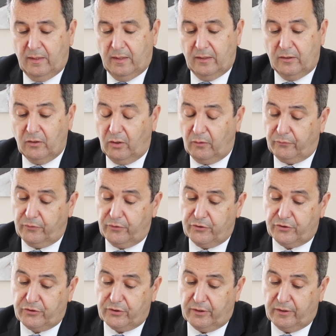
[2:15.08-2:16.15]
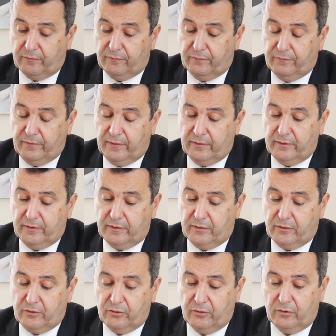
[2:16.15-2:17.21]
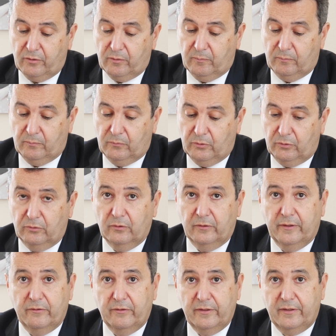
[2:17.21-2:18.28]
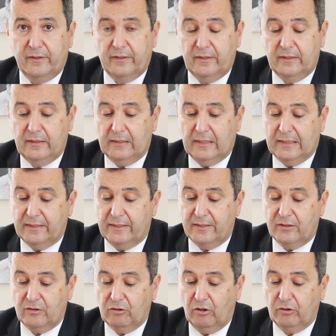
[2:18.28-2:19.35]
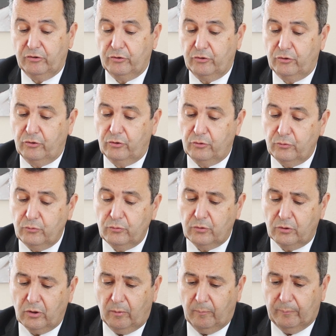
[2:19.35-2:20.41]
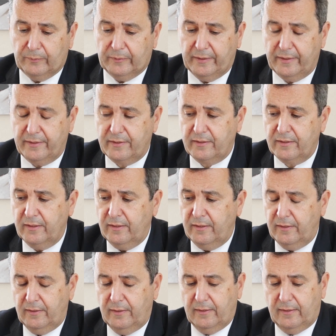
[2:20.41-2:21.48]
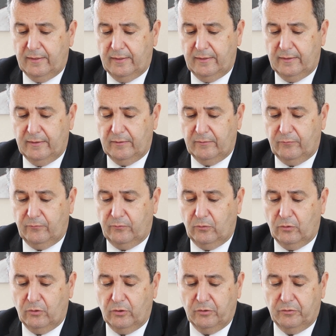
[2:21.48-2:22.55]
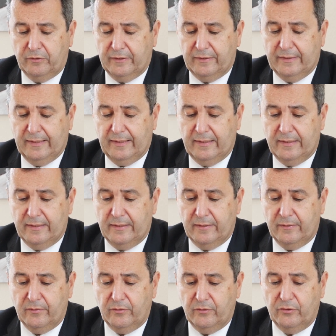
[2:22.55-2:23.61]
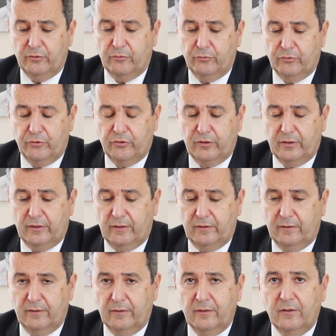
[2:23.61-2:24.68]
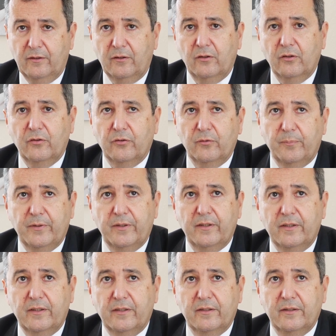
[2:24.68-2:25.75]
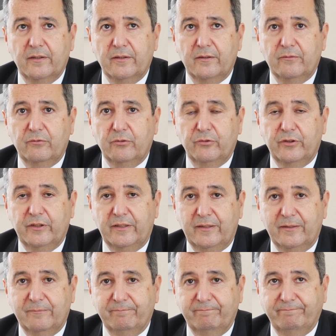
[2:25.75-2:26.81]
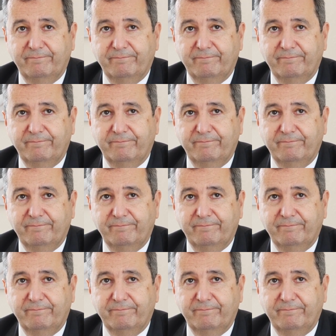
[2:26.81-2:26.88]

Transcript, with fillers: It offers a very good modularity and is not too complex uh, for the daily use in orthopedic uh, routine.